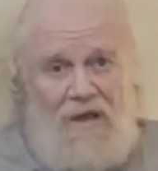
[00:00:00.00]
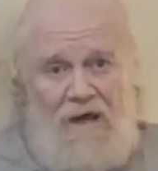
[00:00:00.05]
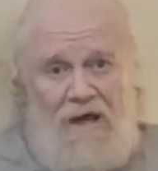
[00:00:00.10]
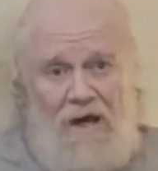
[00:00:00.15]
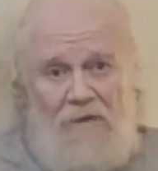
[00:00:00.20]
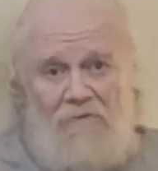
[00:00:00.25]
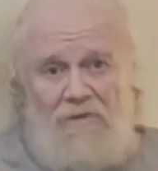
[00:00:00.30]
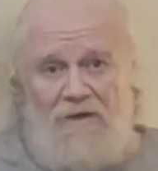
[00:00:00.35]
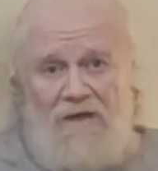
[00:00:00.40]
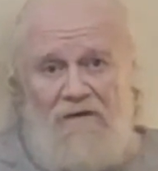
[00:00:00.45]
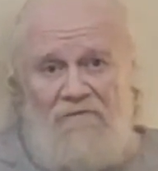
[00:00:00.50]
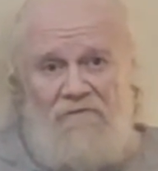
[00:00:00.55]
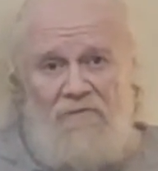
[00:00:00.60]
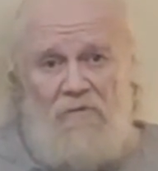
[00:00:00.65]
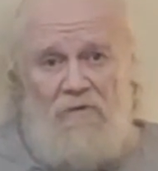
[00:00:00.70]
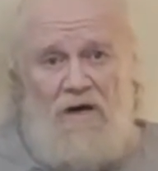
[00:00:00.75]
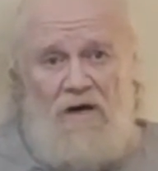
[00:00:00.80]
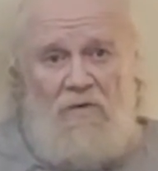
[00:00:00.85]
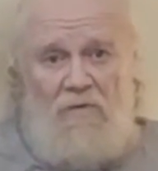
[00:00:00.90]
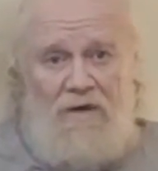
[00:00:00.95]
"I'm gonna have
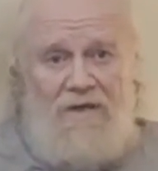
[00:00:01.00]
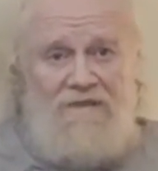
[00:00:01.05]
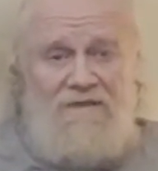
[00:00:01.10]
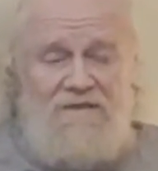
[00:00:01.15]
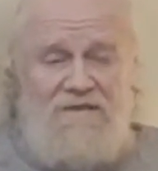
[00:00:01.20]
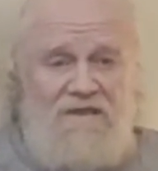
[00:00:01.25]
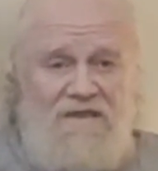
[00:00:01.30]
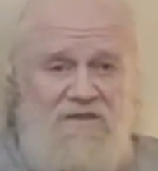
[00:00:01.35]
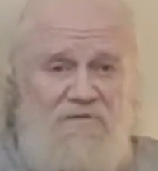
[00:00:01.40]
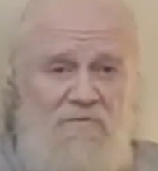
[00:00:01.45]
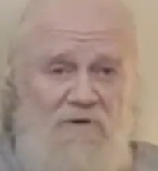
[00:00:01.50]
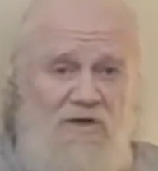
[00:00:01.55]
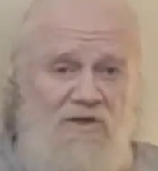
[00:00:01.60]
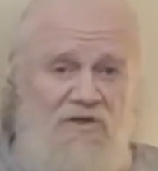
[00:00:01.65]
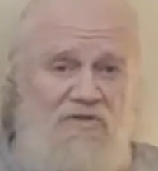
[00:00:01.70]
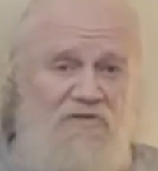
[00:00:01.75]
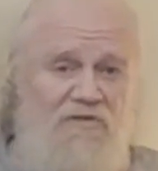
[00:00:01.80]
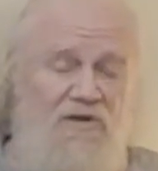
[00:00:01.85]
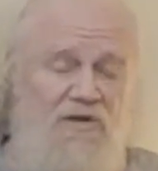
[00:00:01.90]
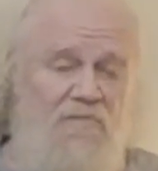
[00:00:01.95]
to wait 6 months
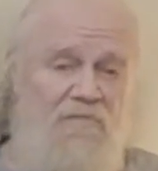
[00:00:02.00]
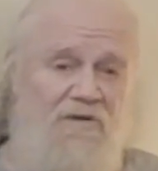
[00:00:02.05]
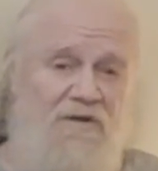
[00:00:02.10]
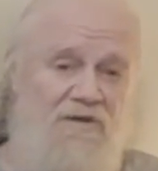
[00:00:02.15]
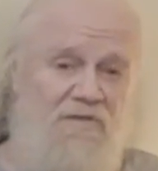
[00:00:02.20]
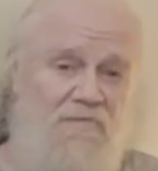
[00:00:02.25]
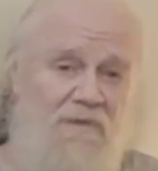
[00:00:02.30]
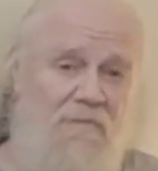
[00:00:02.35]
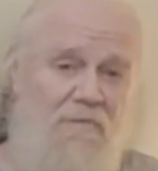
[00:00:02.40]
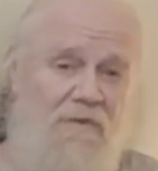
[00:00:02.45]
for you to fix my